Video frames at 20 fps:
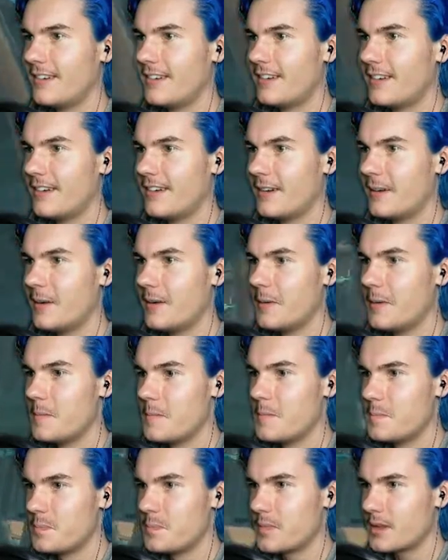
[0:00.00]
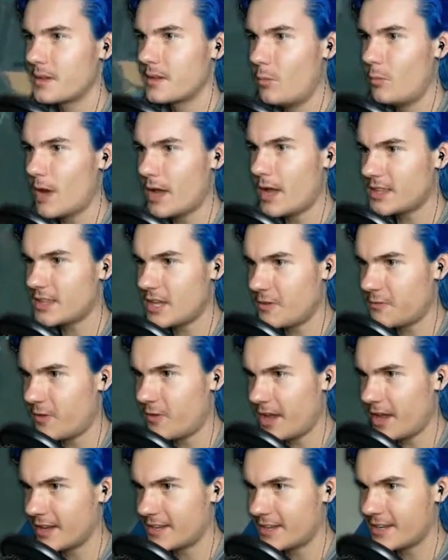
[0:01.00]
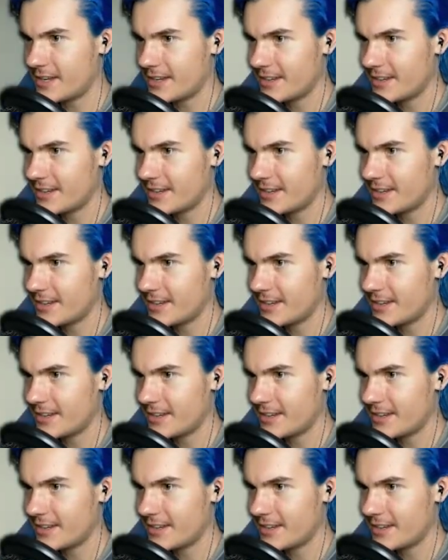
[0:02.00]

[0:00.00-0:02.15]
What the? What the fuck?